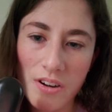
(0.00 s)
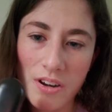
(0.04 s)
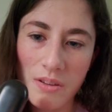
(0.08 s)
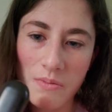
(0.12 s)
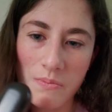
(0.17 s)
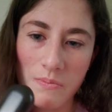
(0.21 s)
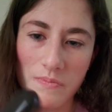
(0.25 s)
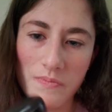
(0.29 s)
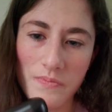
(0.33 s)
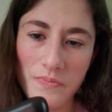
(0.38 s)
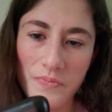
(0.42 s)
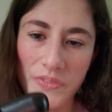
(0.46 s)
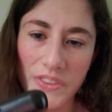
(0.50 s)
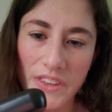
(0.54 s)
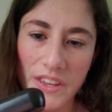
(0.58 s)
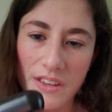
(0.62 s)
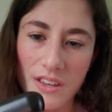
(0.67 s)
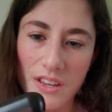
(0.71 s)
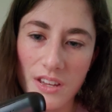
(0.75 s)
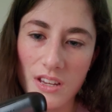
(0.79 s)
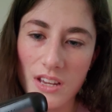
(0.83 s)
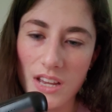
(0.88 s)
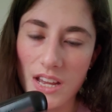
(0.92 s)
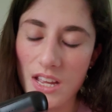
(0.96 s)
them
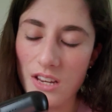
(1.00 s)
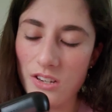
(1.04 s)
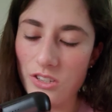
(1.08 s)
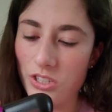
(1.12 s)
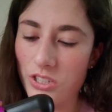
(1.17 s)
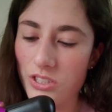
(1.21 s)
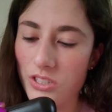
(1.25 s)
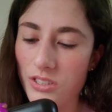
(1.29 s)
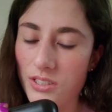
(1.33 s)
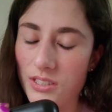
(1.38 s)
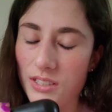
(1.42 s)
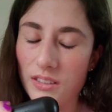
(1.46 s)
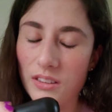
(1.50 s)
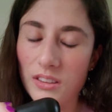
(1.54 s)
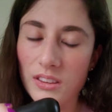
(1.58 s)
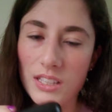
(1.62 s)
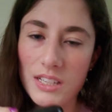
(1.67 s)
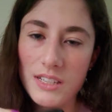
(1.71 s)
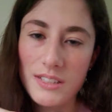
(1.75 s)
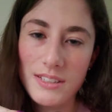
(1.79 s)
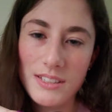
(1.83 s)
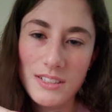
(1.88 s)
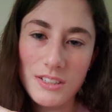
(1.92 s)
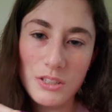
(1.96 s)
and just
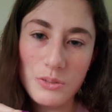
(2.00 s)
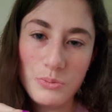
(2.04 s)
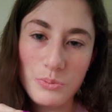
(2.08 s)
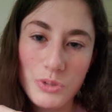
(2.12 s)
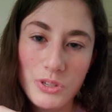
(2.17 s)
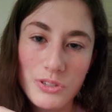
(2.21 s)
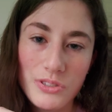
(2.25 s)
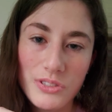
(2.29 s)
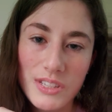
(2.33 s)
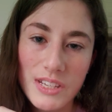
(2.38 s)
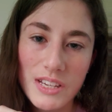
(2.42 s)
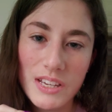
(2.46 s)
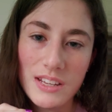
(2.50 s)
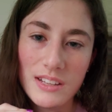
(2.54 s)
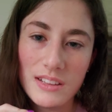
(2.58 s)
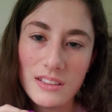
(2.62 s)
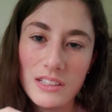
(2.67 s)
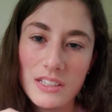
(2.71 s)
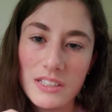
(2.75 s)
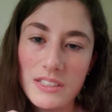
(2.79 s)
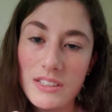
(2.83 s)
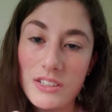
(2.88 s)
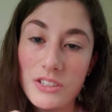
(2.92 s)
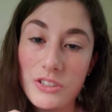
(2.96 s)
listen to music,
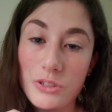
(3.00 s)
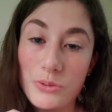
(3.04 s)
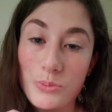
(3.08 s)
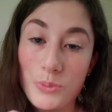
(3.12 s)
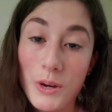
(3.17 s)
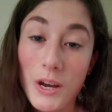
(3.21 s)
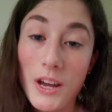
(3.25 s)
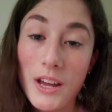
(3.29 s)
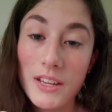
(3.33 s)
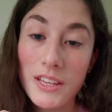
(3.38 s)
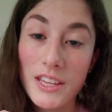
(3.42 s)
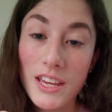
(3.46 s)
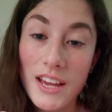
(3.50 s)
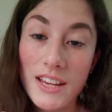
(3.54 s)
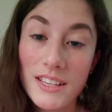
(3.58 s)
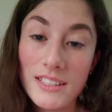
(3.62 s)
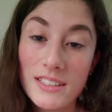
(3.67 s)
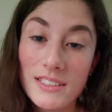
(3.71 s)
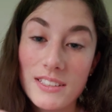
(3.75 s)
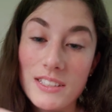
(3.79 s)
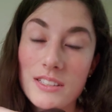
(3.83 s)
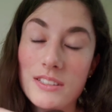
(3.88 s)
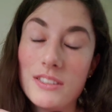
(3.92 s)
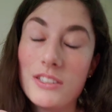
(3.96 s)
listen to
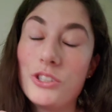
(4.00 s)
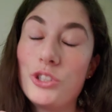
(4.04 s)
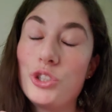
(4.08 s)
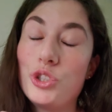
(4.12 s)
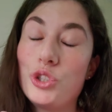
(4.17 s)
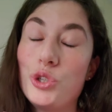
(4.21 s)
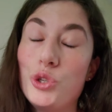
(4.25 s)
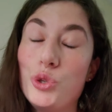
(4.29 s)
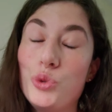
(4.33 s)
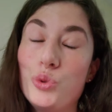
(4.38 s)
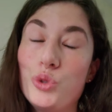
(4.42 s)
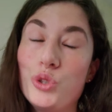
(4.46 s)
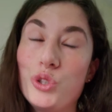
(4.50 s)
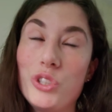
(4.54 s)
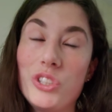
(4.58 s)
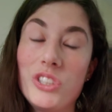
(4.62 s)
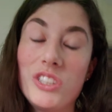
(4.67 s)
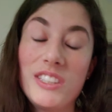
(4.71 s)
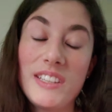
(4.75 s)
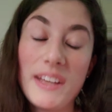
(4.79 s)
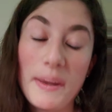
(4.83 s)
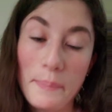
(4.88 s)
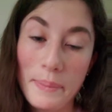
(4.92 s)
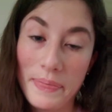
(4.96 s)
podcasts, listen to
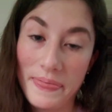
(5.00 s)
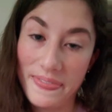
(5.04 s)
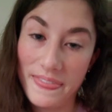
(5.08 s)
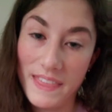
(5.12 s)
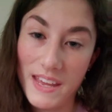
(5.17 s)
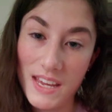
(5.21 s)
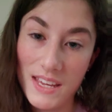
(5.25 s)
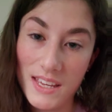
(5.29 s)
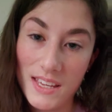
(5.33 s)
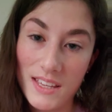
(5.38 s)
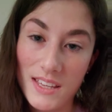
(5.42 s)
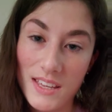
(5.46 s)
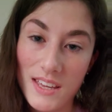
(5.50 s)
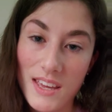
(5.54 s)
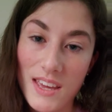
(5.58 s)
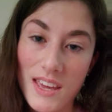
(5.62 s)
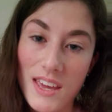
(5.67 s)
something.